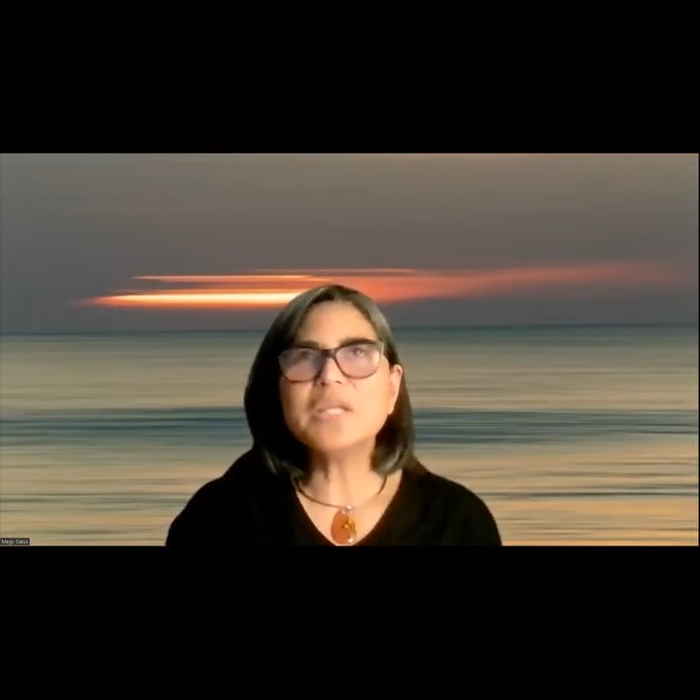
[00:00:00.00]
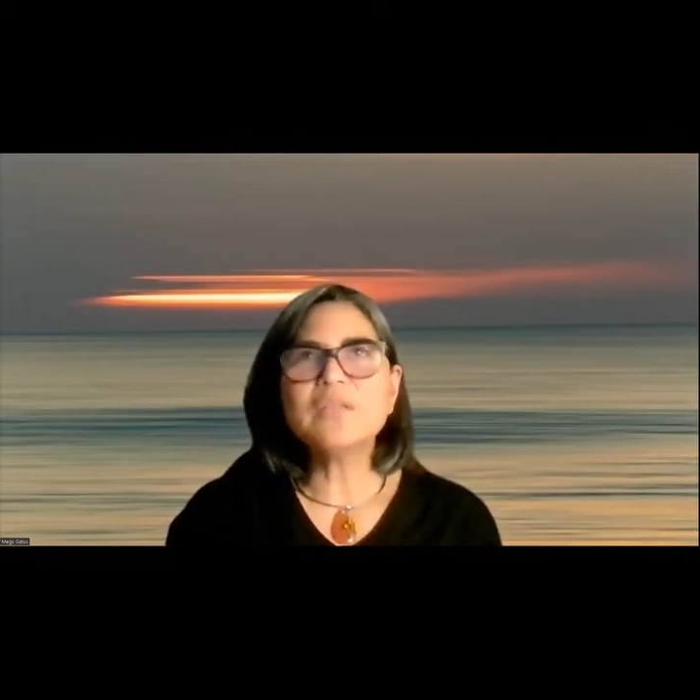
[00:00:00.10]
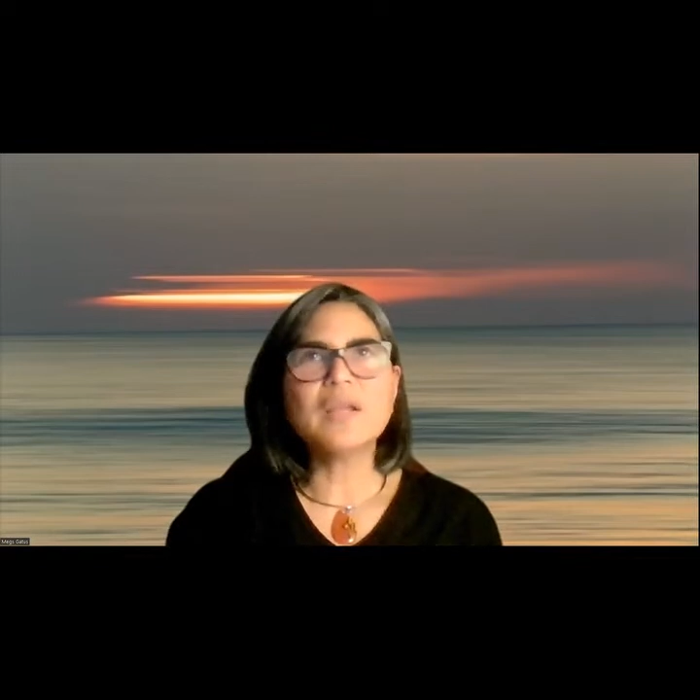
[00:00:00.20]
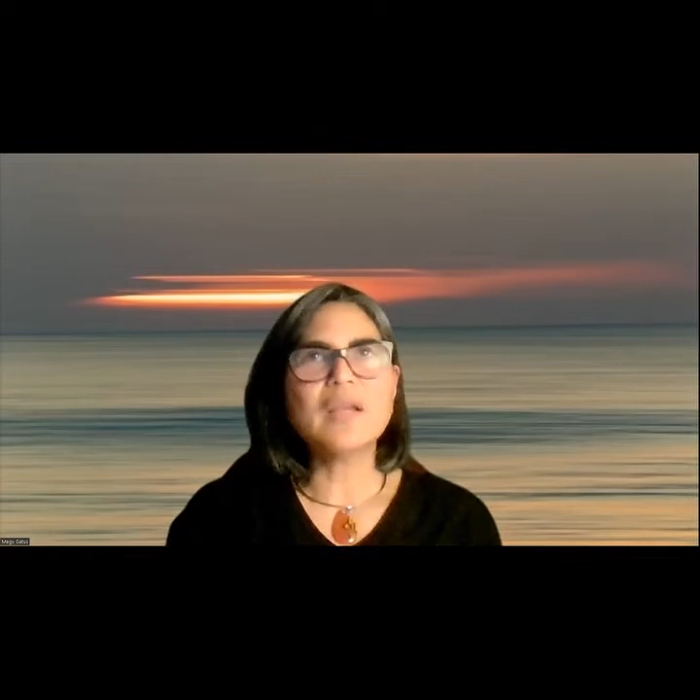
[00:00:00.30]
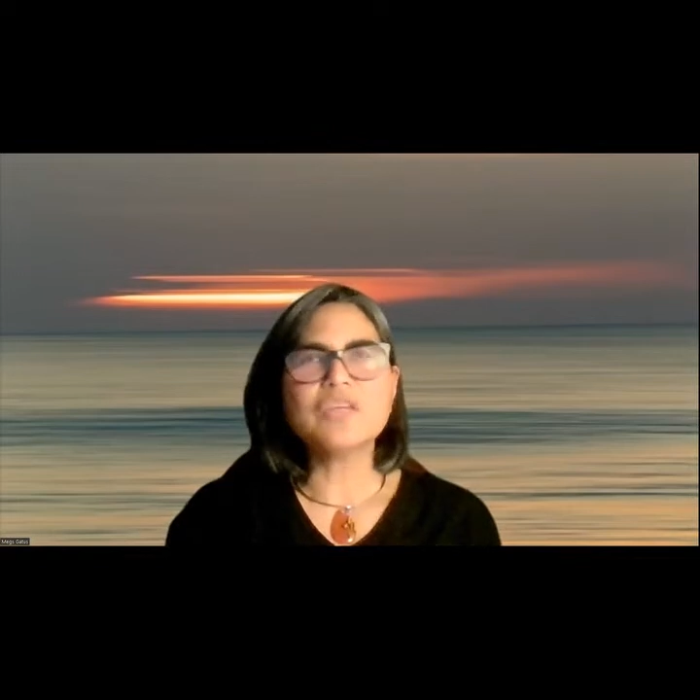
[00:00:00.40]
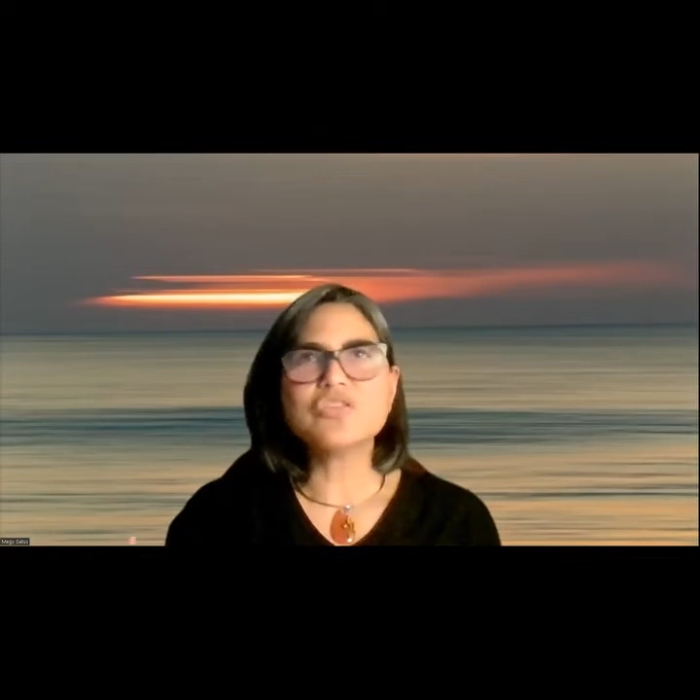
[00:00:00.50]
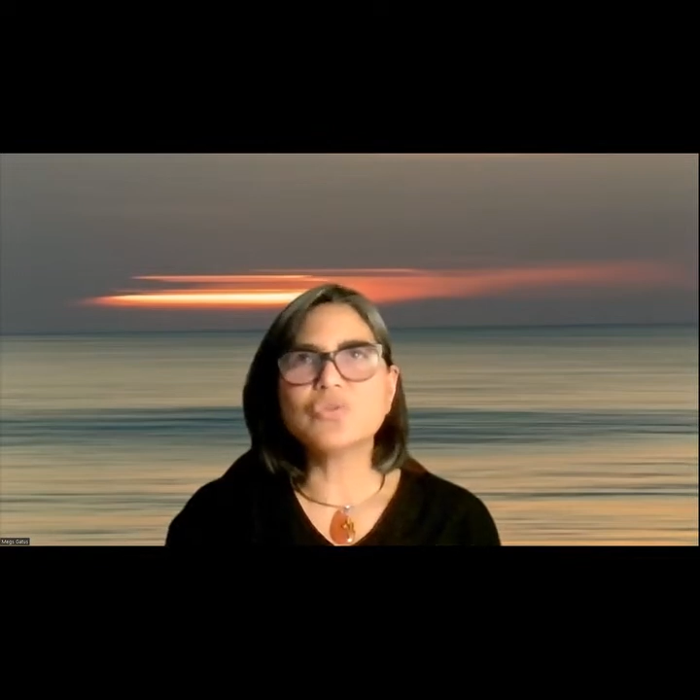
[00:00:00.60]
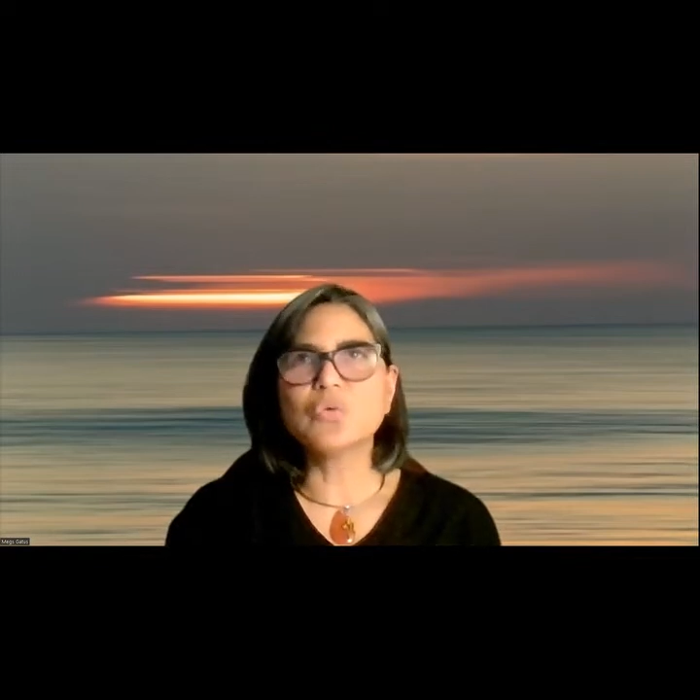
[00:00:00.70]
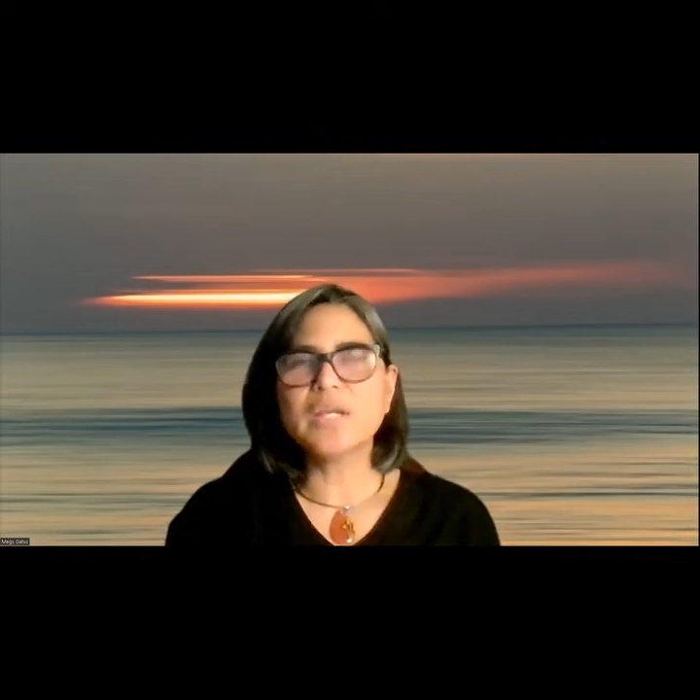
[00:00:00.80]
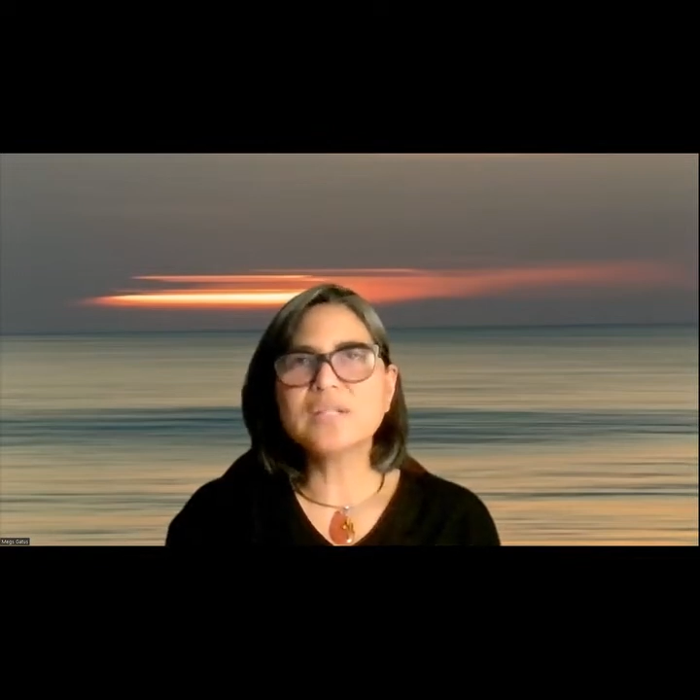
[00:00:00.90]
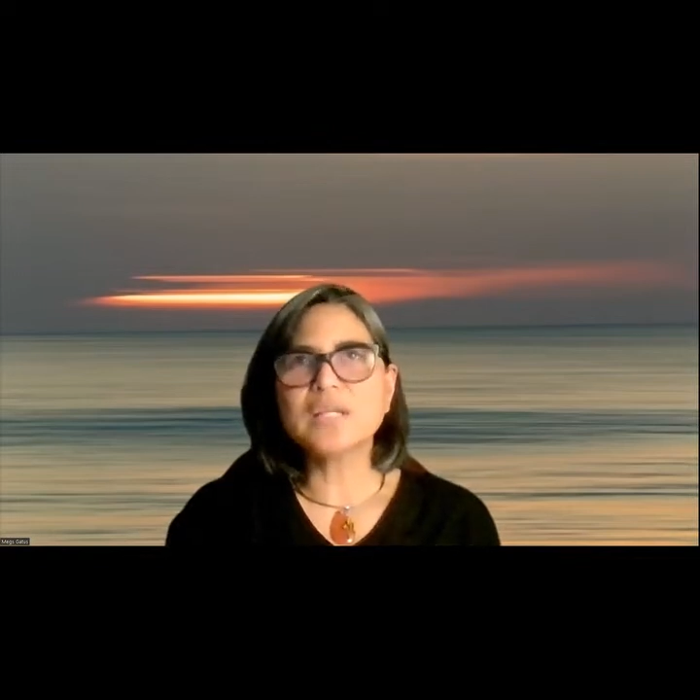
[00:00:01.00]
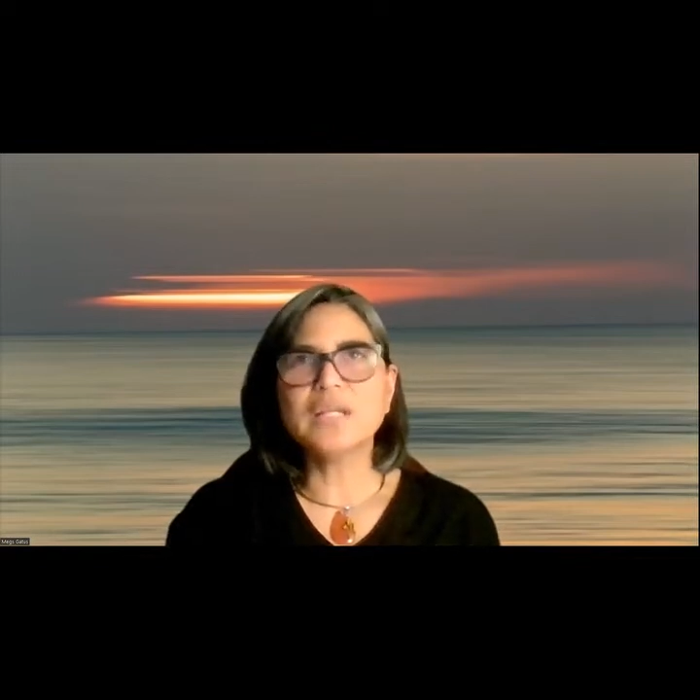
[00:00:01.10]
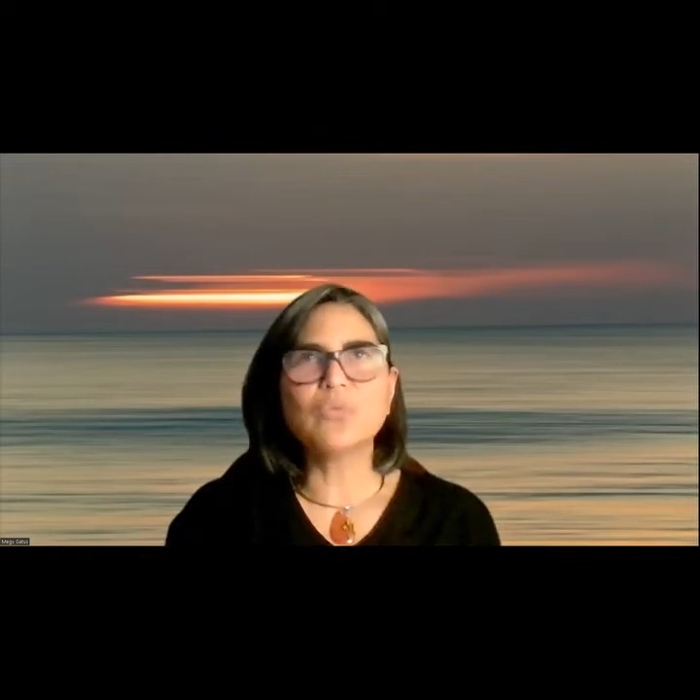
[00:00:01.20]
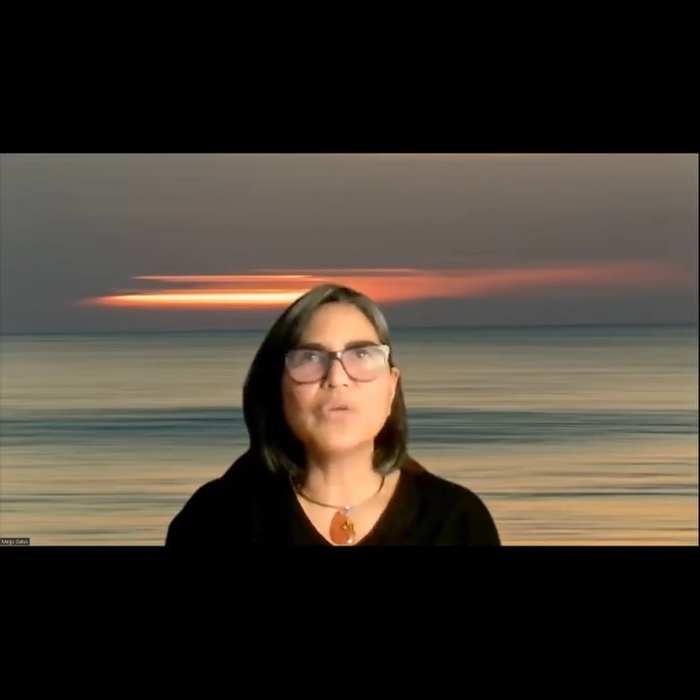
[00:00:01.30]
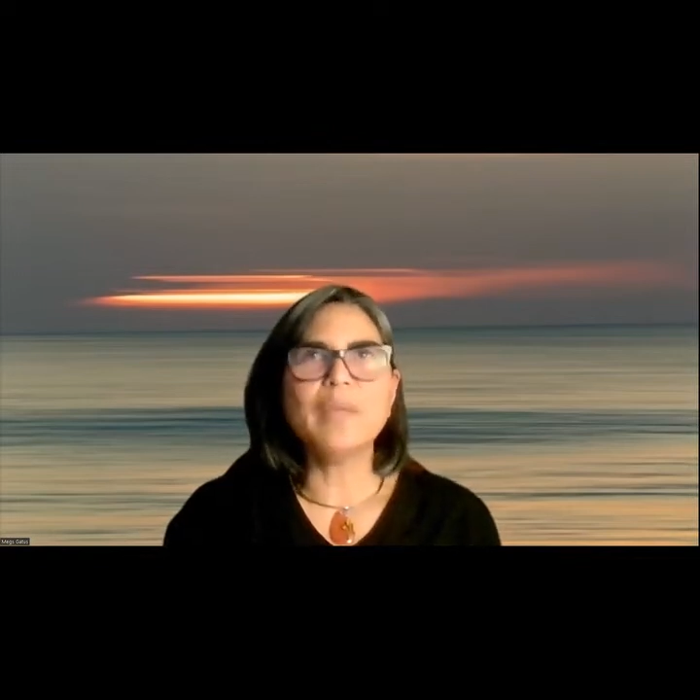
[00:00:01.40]
then I shoot it
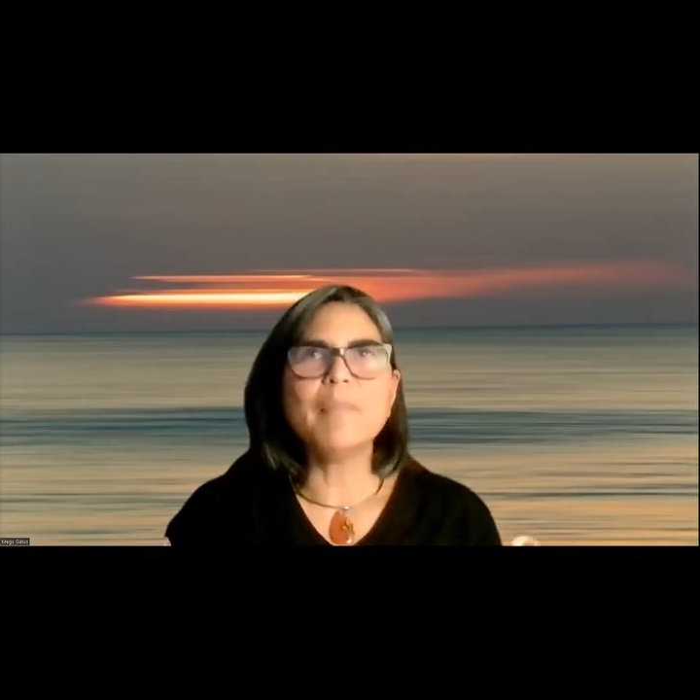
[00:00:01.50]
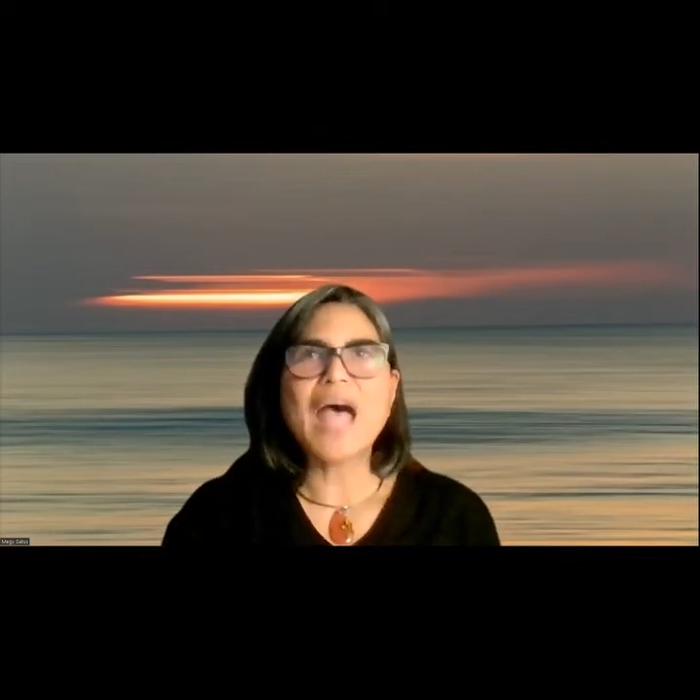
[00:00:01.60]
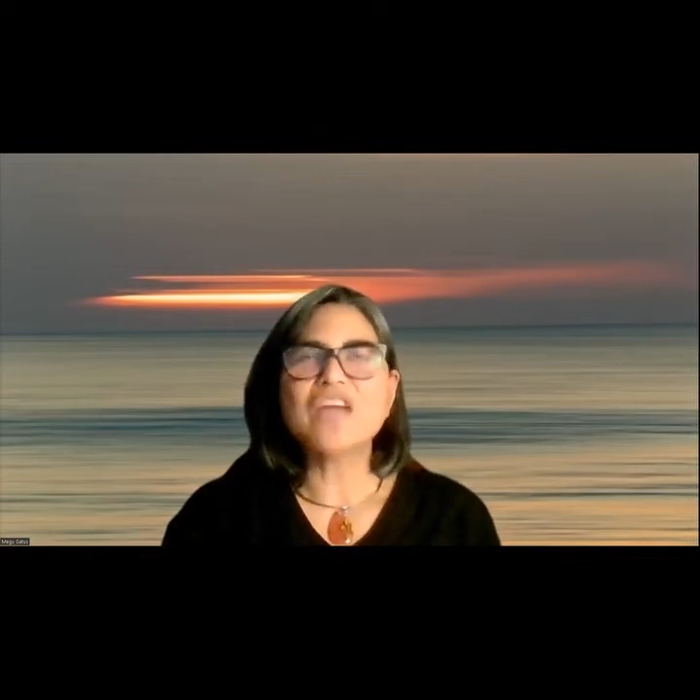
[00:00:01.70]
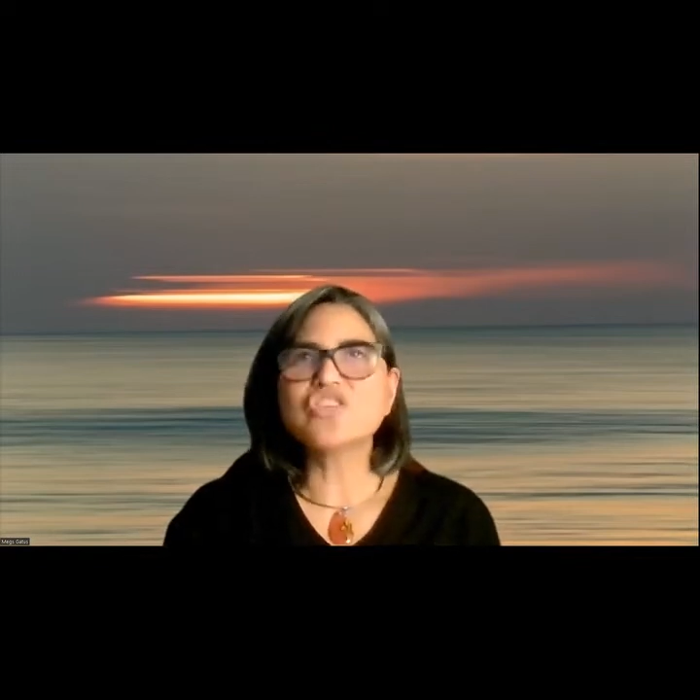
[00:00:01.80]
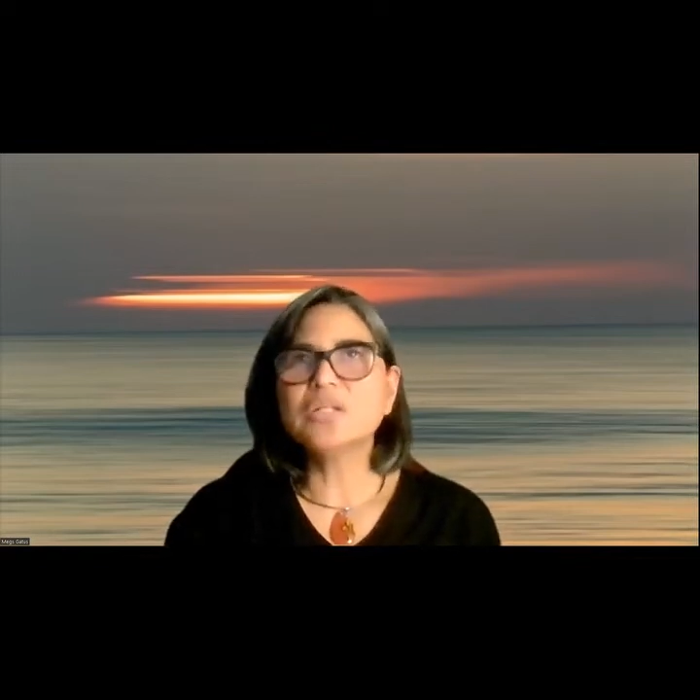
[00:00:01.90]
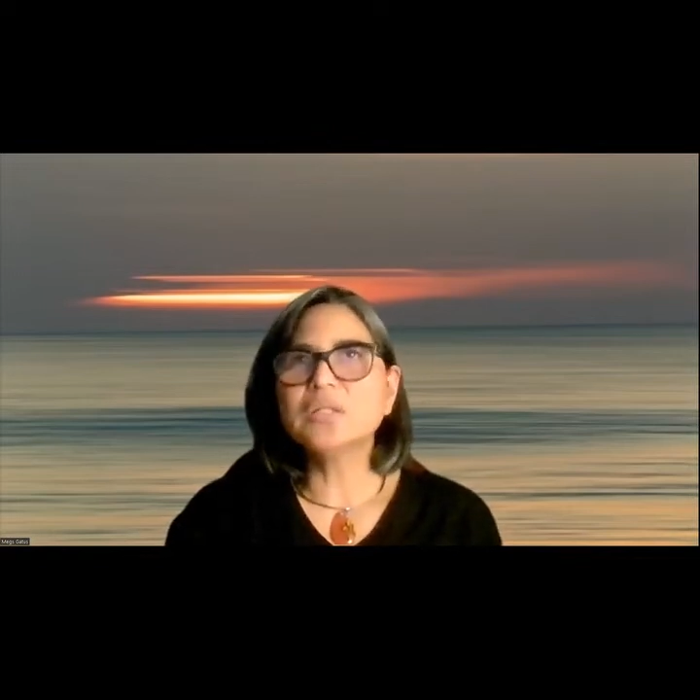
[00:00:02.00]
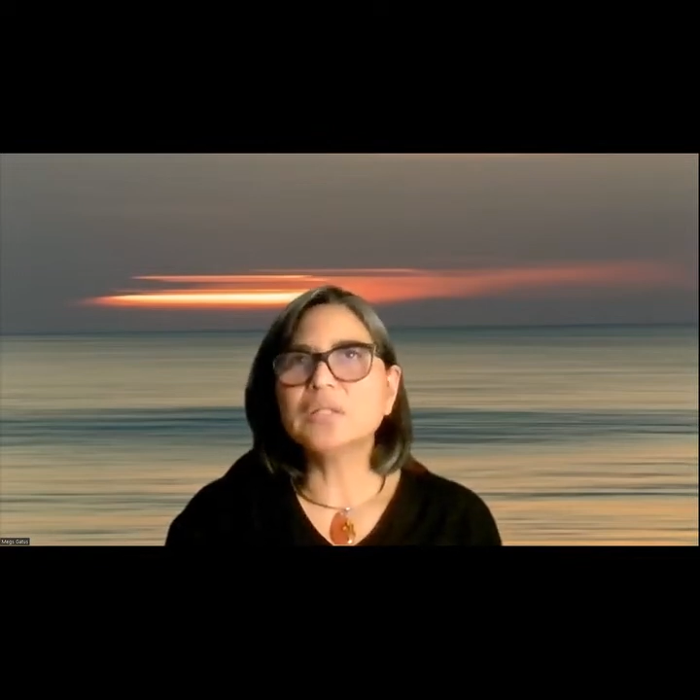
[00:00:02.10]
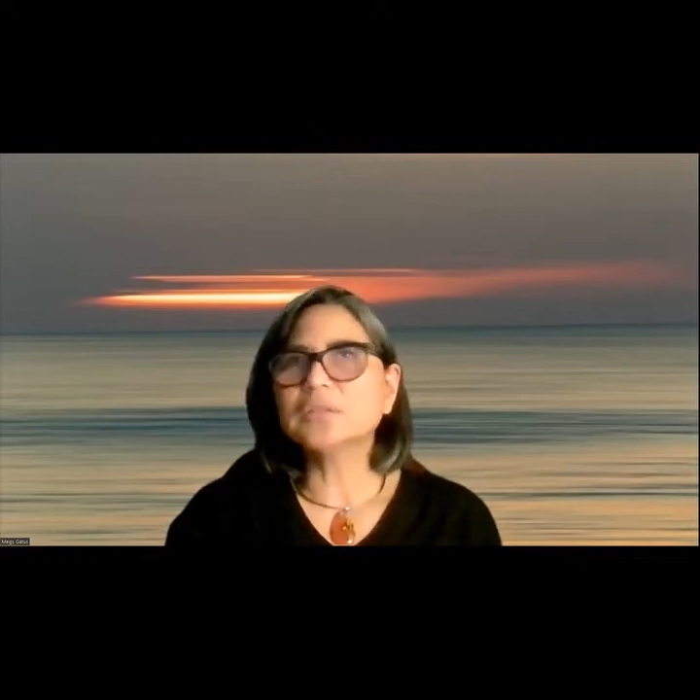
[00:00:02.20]
and reimagine